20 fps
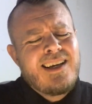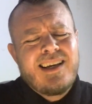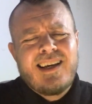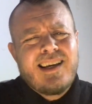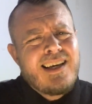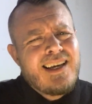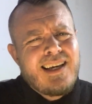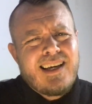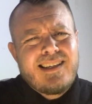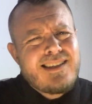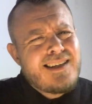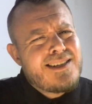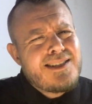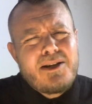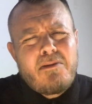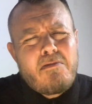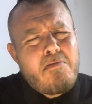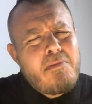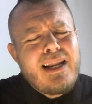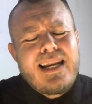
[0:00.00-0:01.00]
it
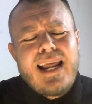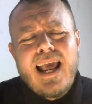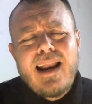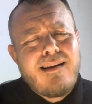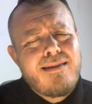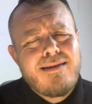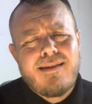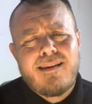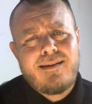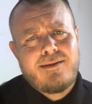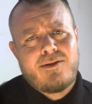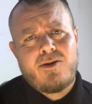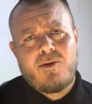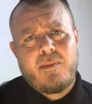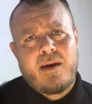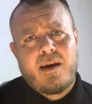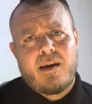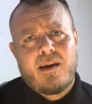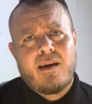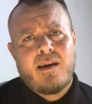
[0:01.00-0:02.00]
doesn't mean anything to
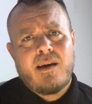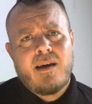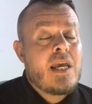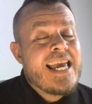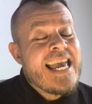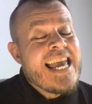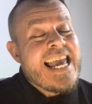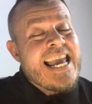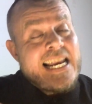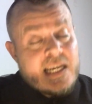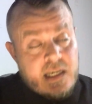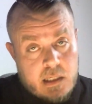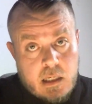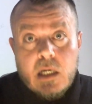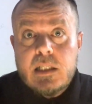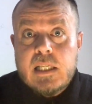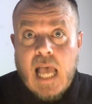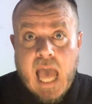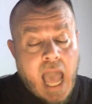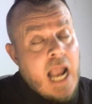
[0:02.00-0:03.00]
me it
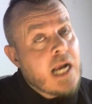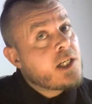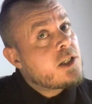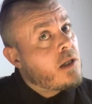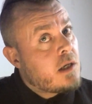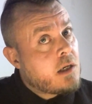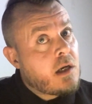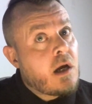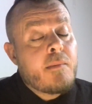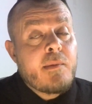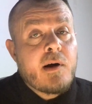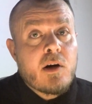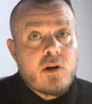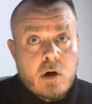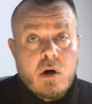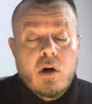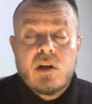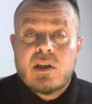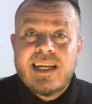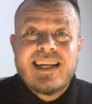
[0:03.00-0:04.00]
does actually come
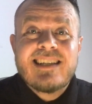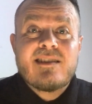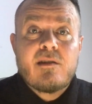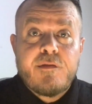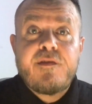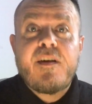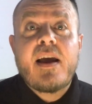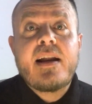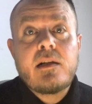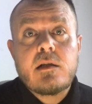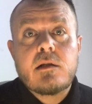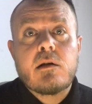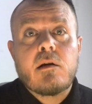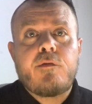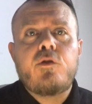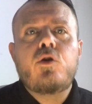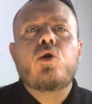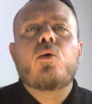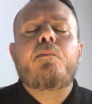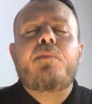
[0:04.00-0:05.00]
across as offensive.
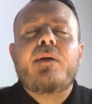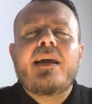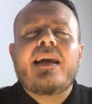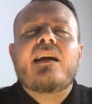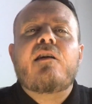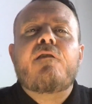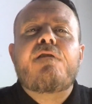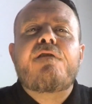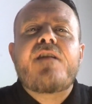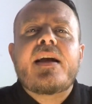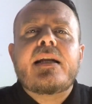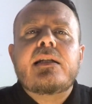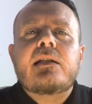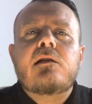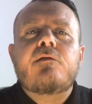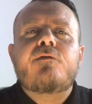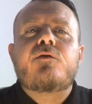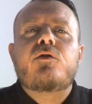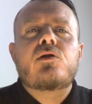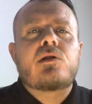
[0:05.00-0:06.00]
You're being
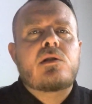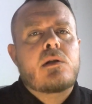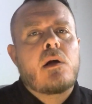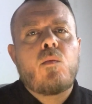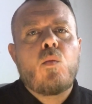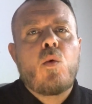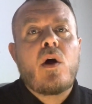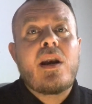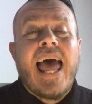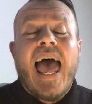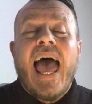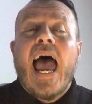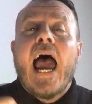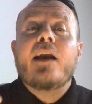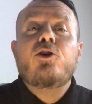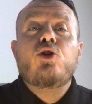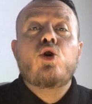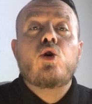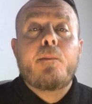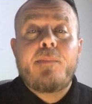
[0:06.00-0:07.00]
offensive to someone
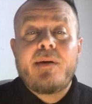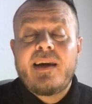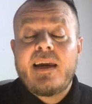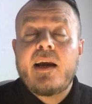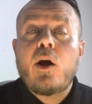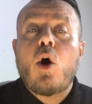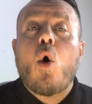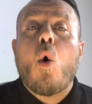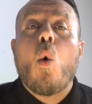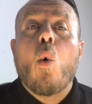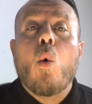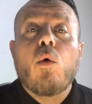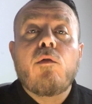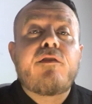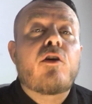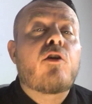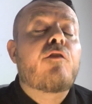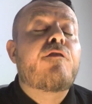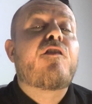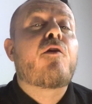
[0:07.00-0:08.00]
and you're being
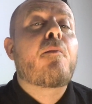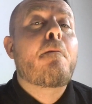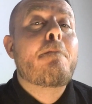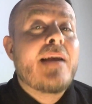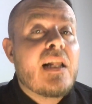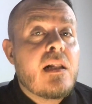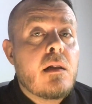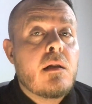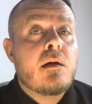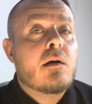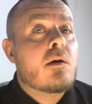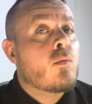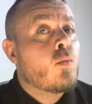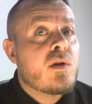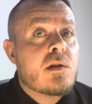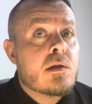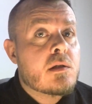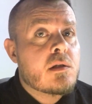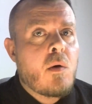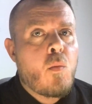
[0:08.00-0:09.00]
over familiar
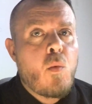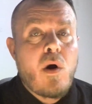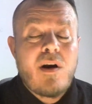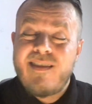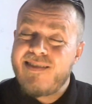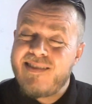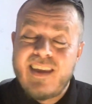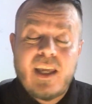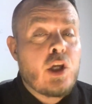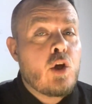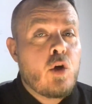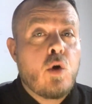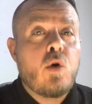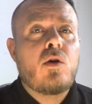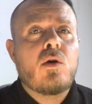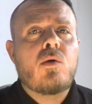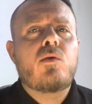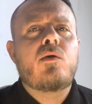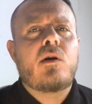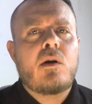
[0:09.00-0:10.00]
with someone that you
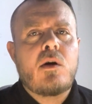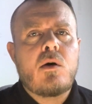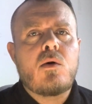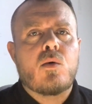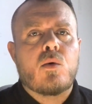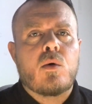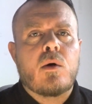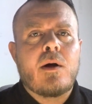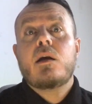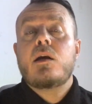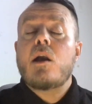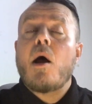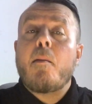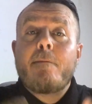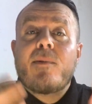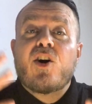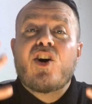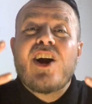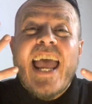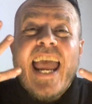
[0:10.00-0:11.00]
don't know.
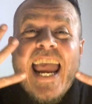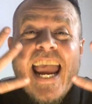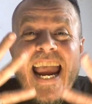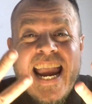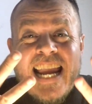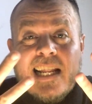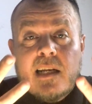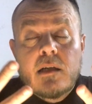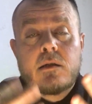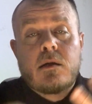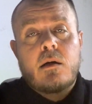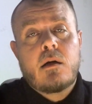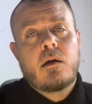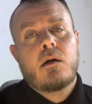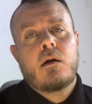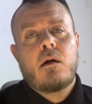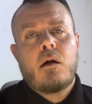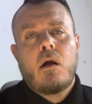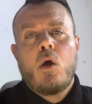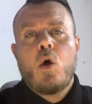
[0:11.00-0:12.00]
Number
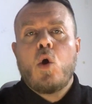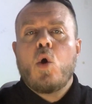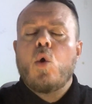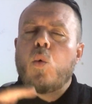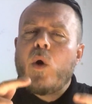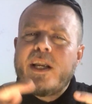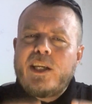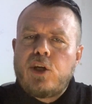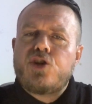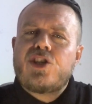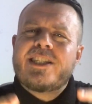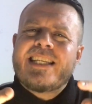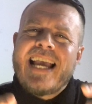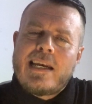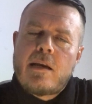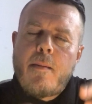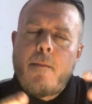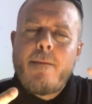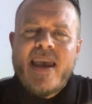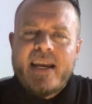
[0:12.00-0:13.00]
eight. When you
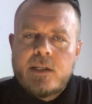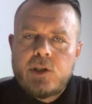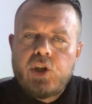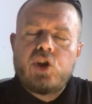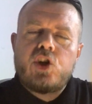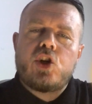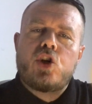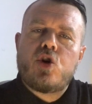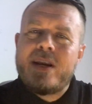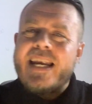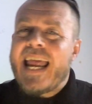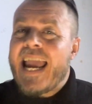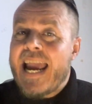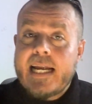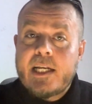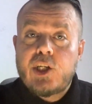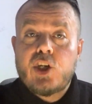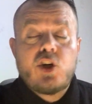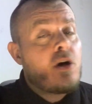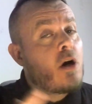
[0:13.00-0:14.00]
send a message to an
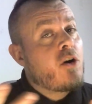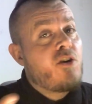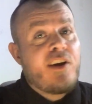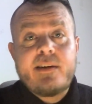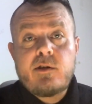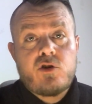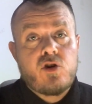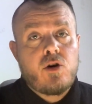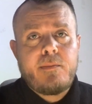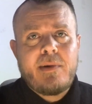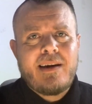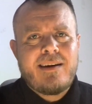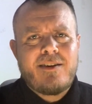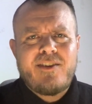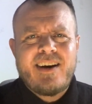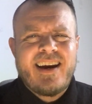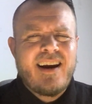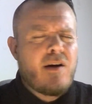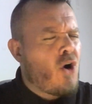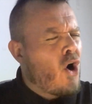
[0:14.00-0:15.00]
agent or
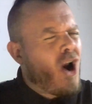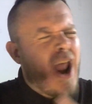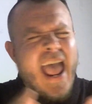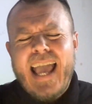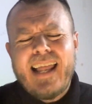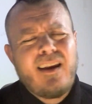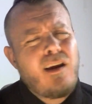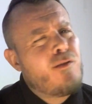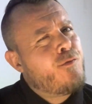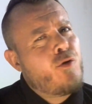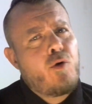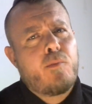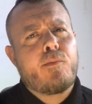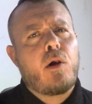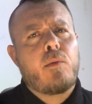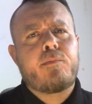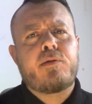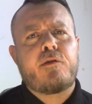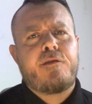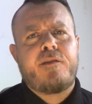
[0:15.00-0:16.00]
intermediary or any
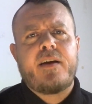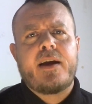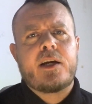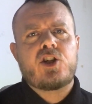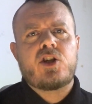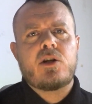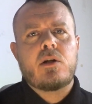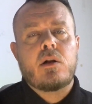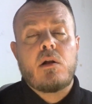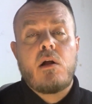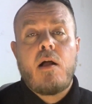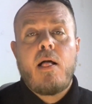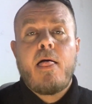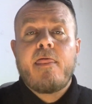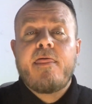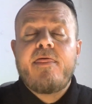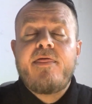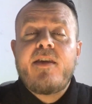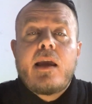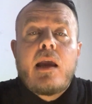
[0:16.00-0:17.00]
football professional,
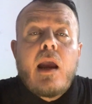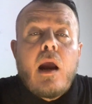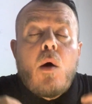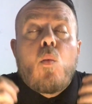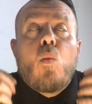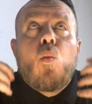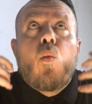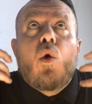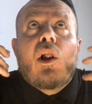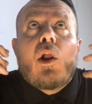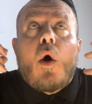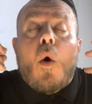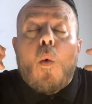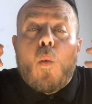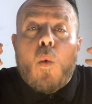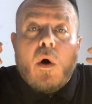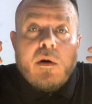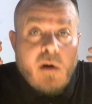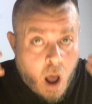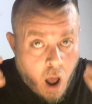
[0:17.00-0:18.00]
they will
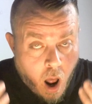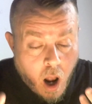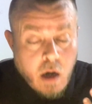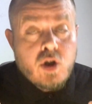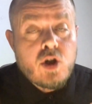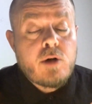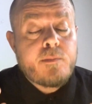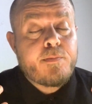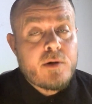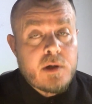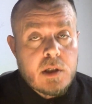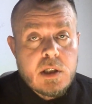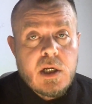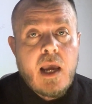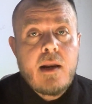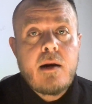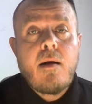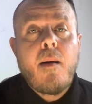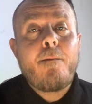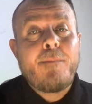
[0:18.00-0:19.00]

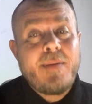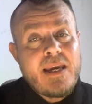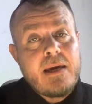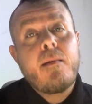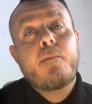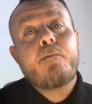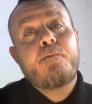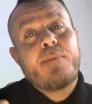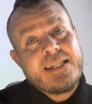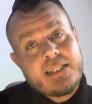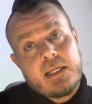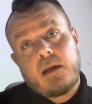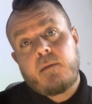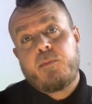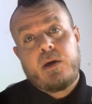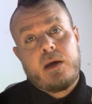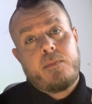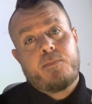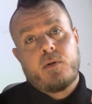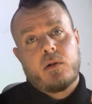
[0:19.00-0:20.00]
100% be busy
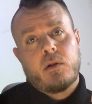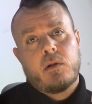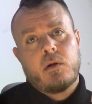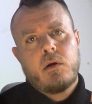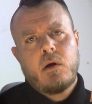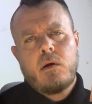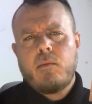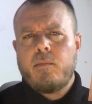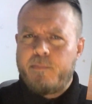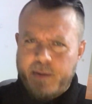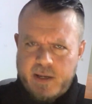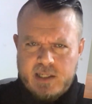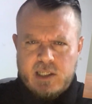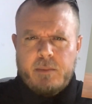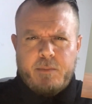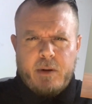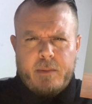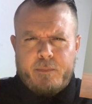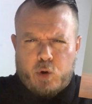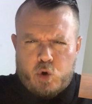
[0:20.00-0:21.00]
people. Busy
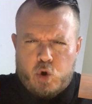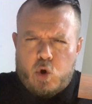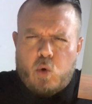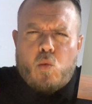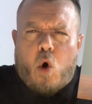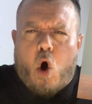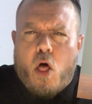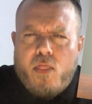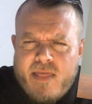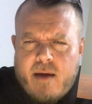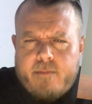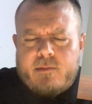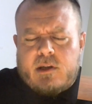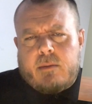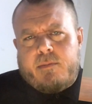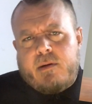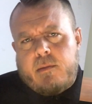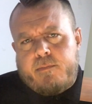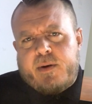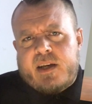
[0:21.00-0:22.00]
people, you want them to
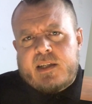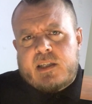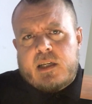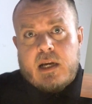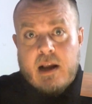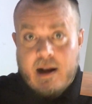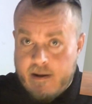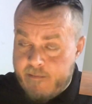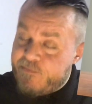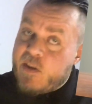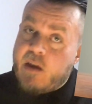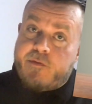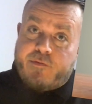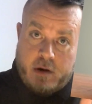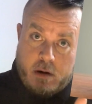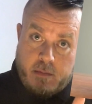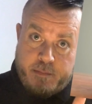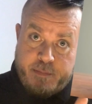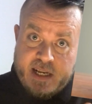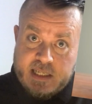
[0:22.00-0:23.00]
be busy. If
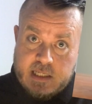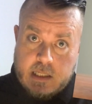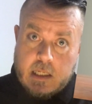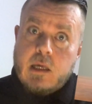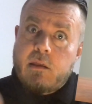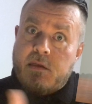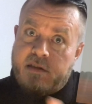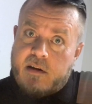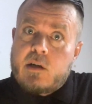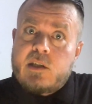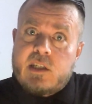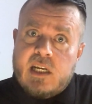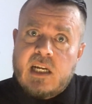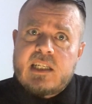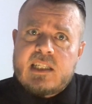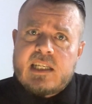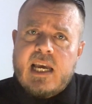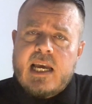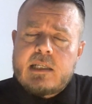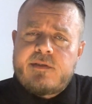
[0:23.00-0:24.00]
they're busy, they're
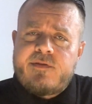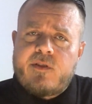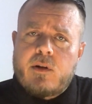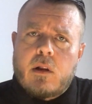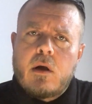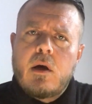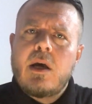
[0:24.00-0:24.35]
successful.